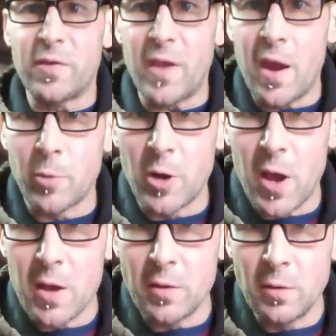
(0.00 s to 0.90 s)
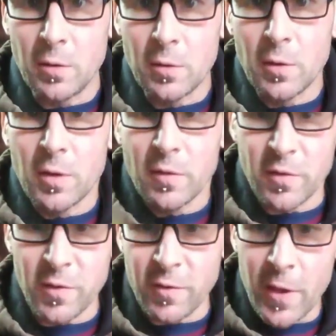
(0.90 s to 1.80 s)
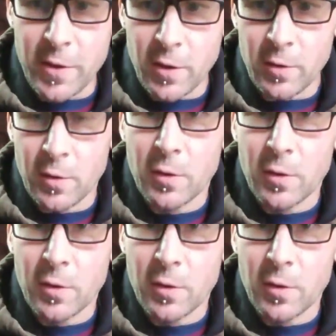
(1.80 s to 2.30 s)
hammerhead. This is like I